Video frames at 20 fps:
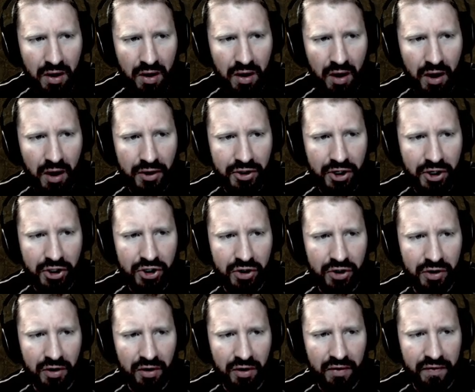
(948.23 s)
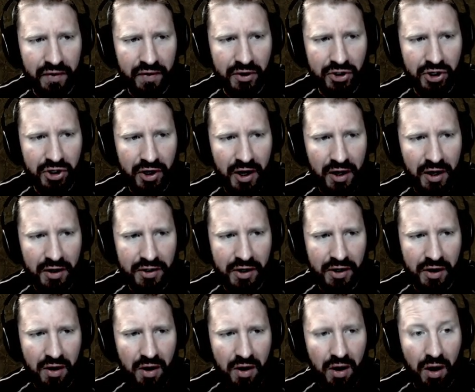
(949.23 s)
Additional
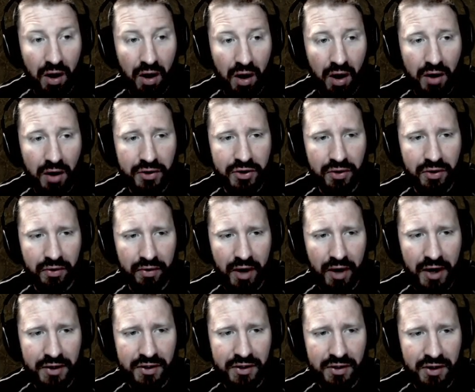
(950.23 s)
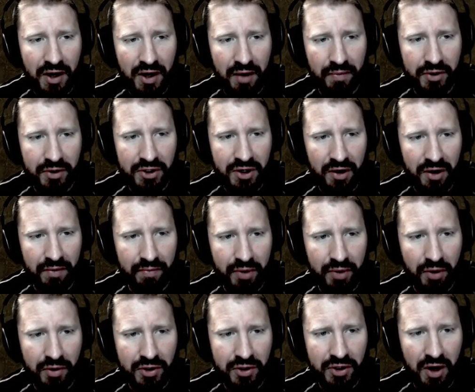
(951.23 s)
functionality. Also grants 10%
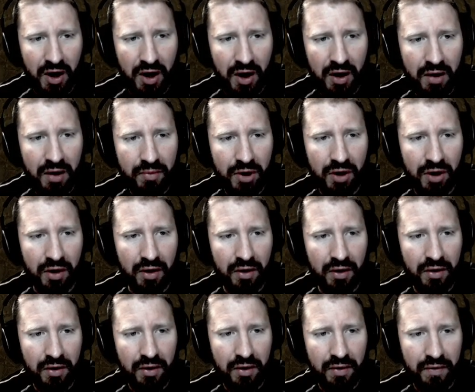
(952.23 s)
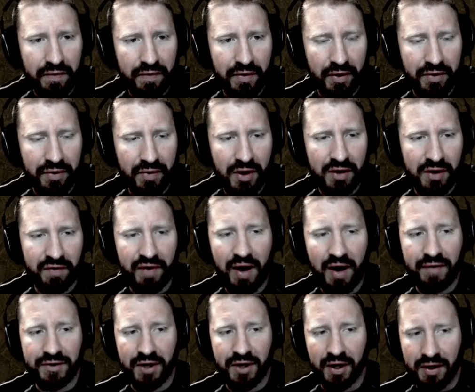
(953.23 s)
bonus armor for 3 to
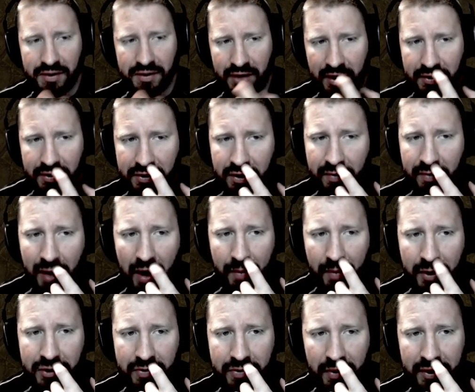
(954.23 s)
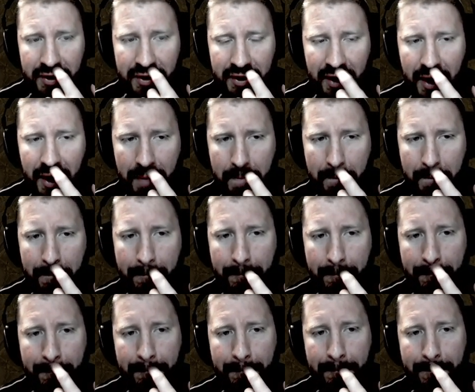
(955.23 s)
5 seconds. I assume armor's worth a damn?
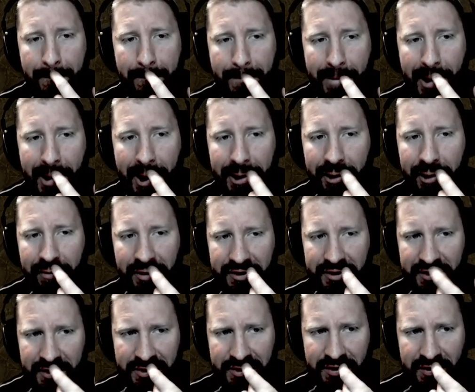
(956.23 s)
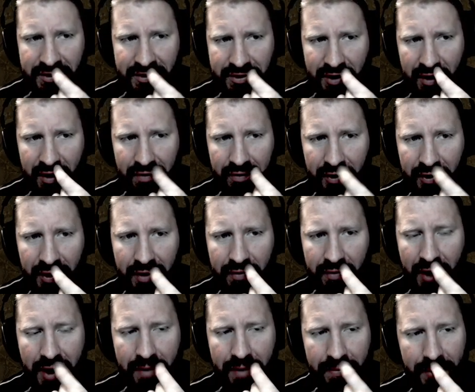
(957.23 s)
I know resistances aren't really,
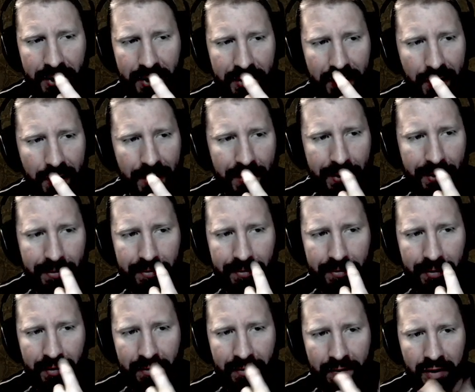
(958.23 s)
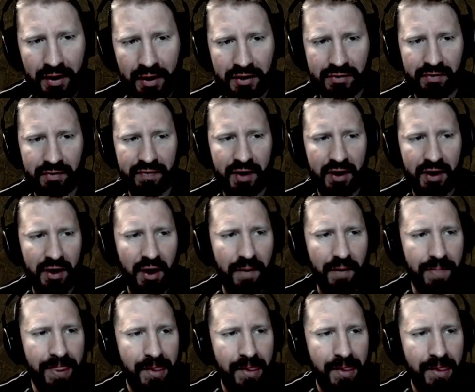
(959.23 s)
right? But I guess we'll find out.